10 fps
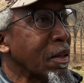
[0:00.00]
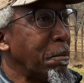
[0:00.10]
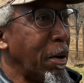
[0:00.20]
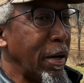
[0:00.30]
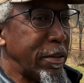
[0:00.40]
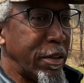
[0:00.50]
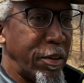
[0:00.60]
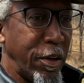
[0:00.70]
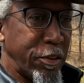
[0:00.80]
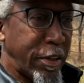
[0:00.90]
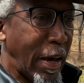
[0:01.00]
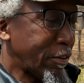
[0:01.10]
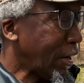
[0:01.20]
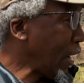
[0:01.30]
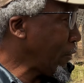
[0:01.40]
but there's a
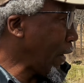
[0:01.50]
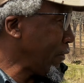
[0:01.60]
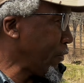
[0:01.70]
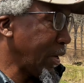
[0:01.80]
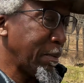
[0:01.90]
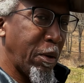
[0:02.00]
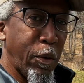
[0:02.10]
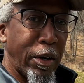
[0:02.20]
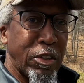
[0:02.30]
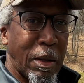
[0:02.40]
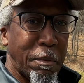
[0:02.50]
cascade right in front of me where I shot